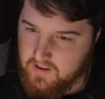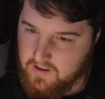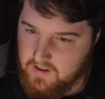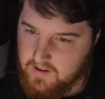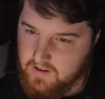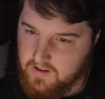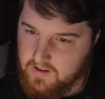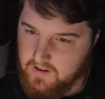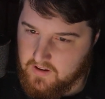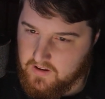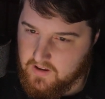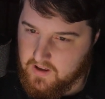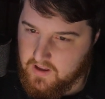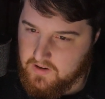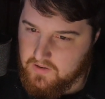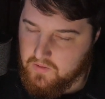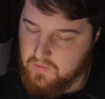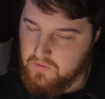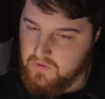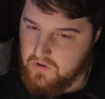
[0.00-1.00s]
I
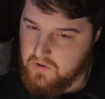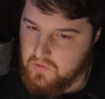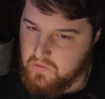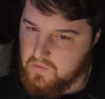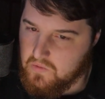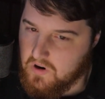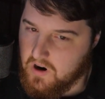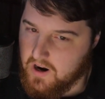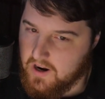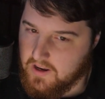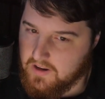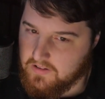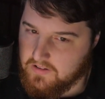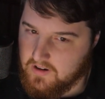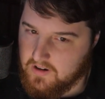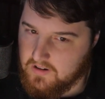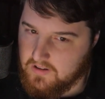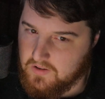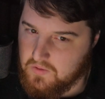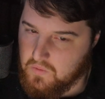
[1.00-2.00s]
don't know
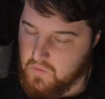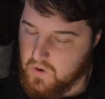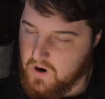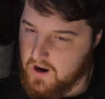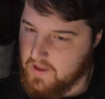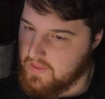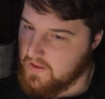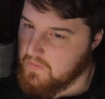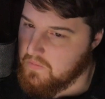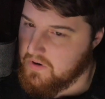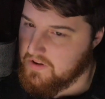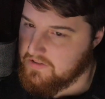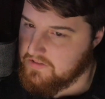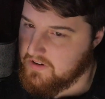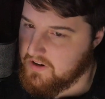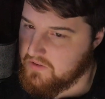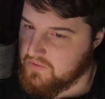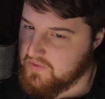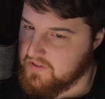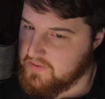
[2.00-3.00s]
entirely why that
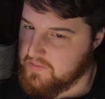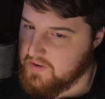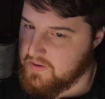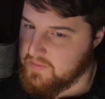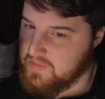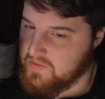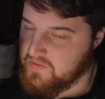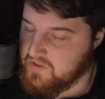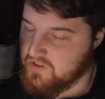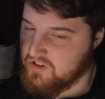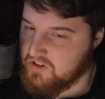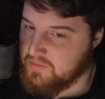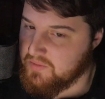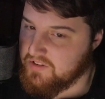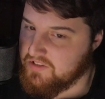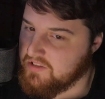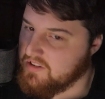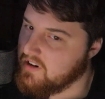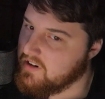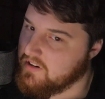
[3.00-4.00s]
resonates with me, but for some
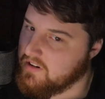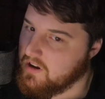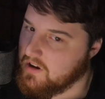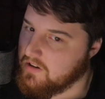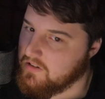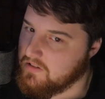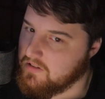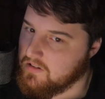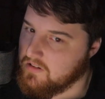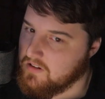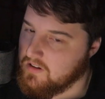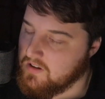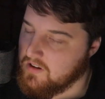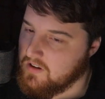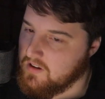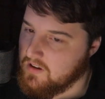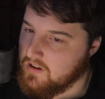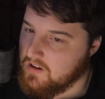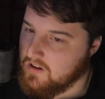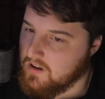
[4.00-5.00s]
reason it does.
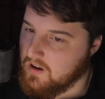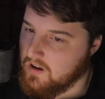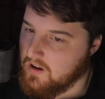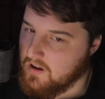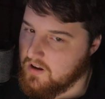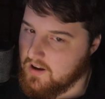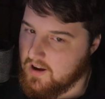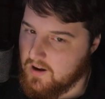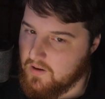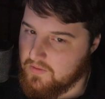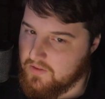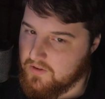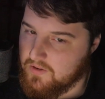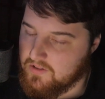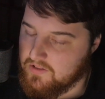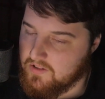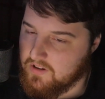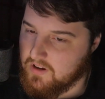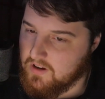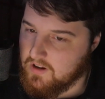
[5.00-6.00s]
How there
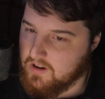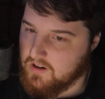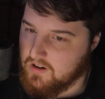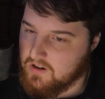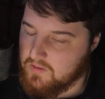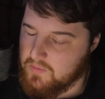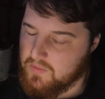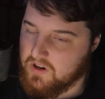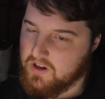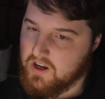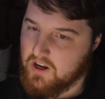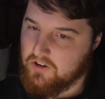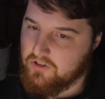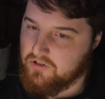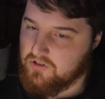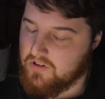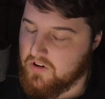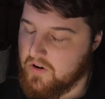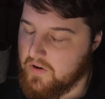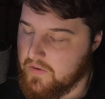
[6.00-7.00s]
is a
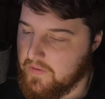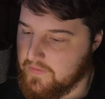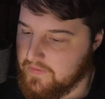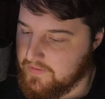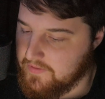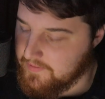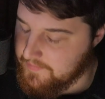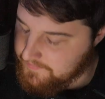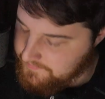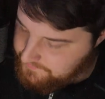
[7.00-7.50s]
communication of